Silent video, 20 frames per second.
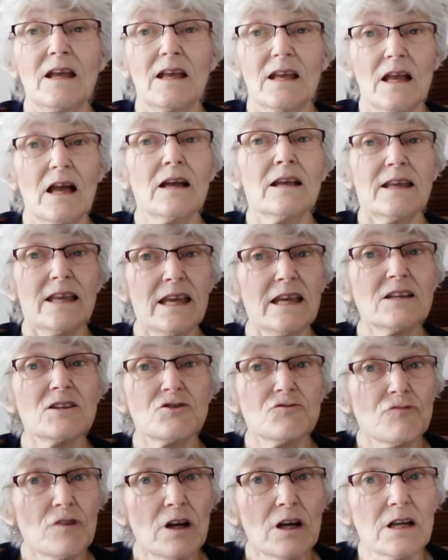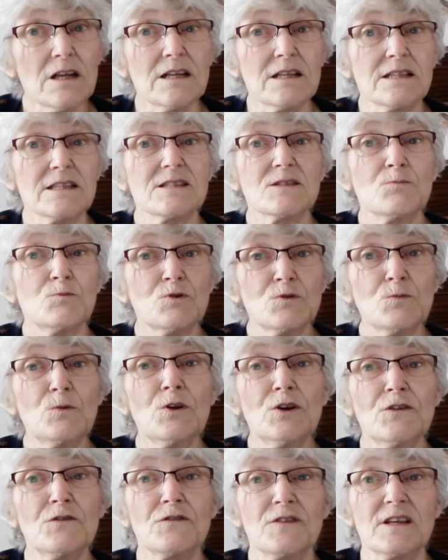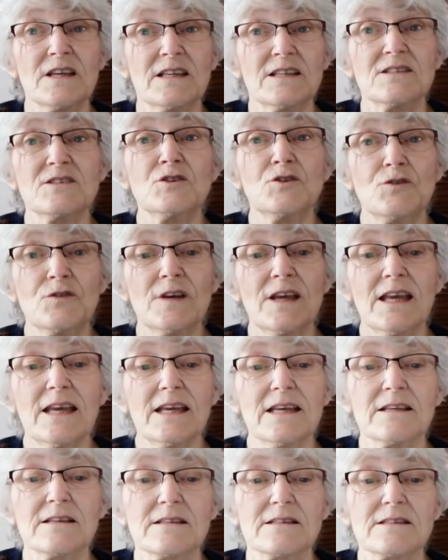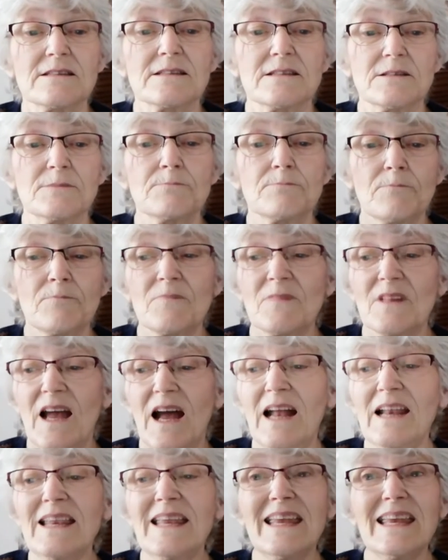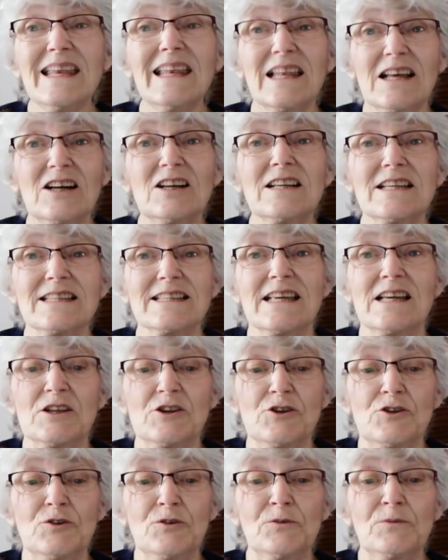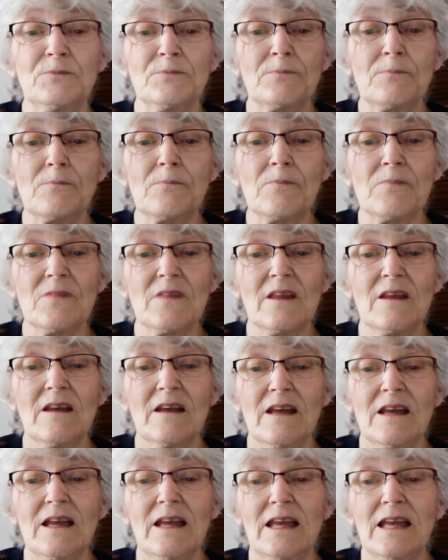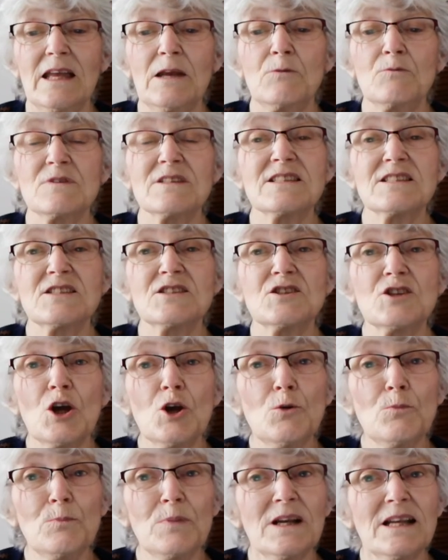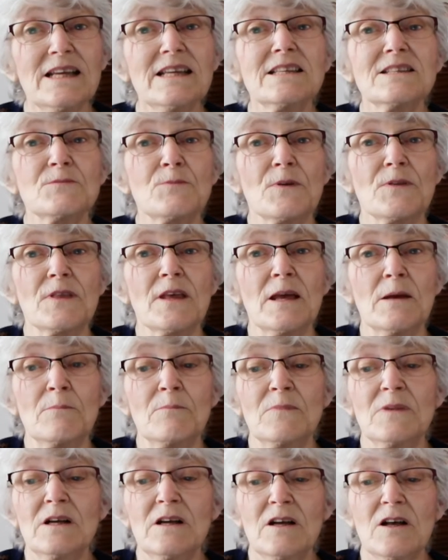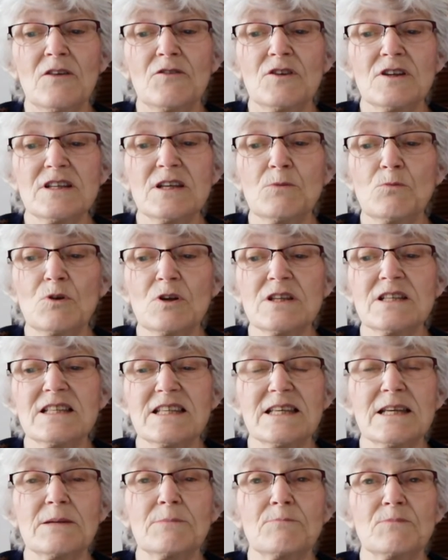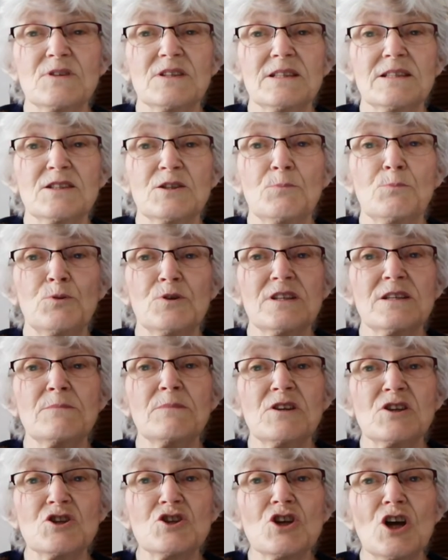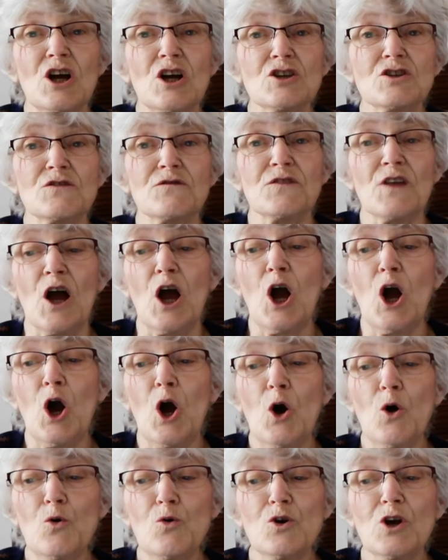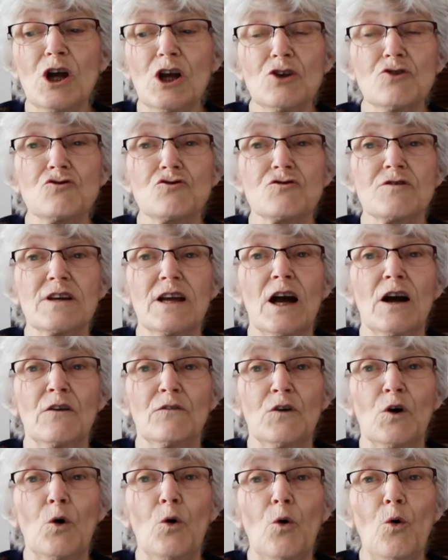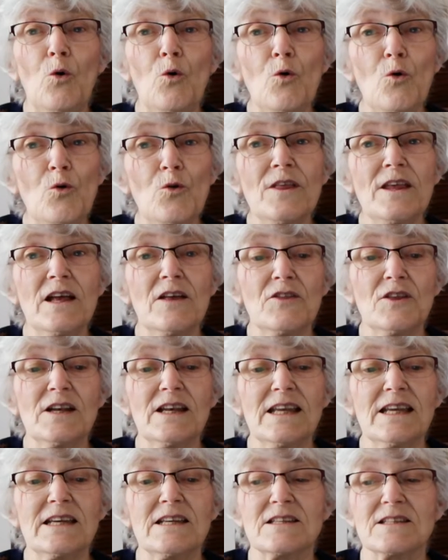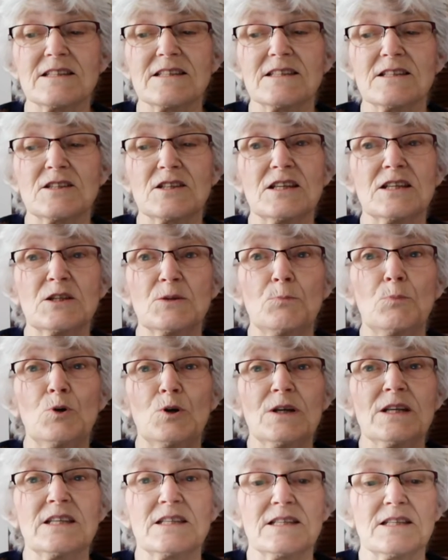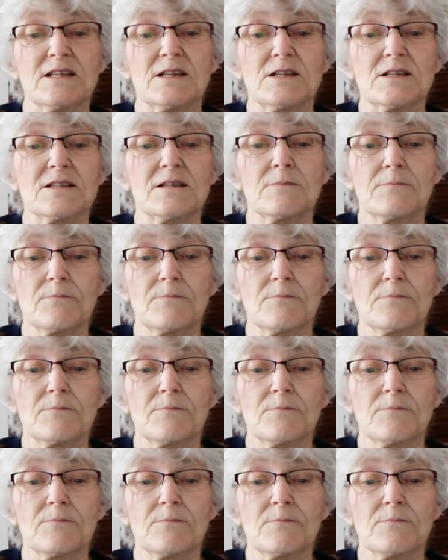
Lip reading: And King Darius was one of these new kings. And he liked Daniel. He was so pleased with him that he wanted to put him in charge of the whole country over all the other leaders that he'd appointed.